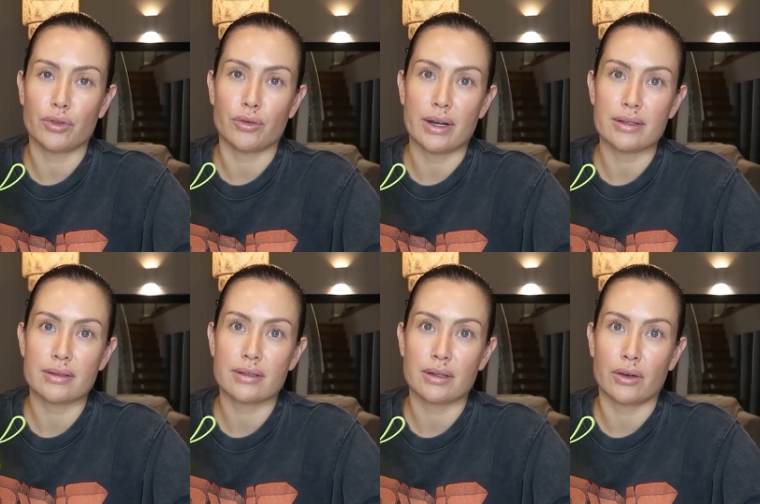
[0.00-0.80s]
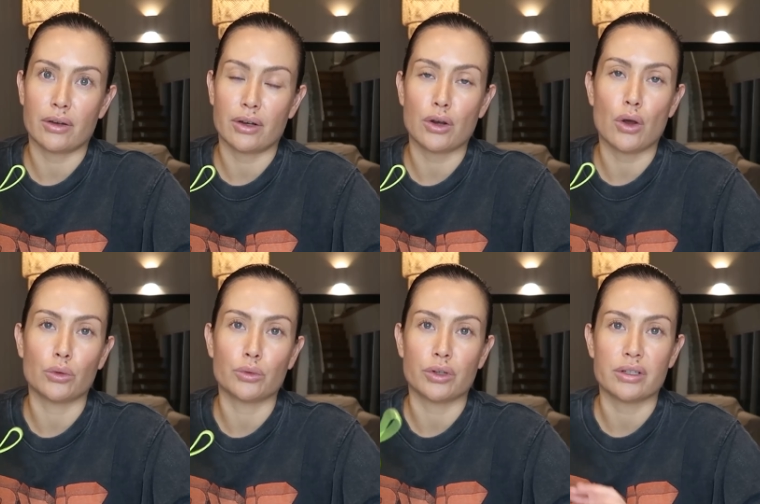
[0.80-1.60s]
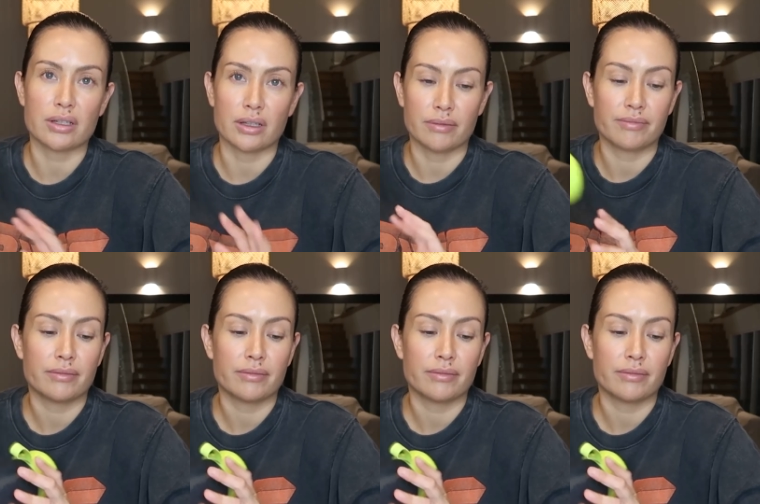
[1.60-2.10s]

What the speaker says: put the rest cold water too.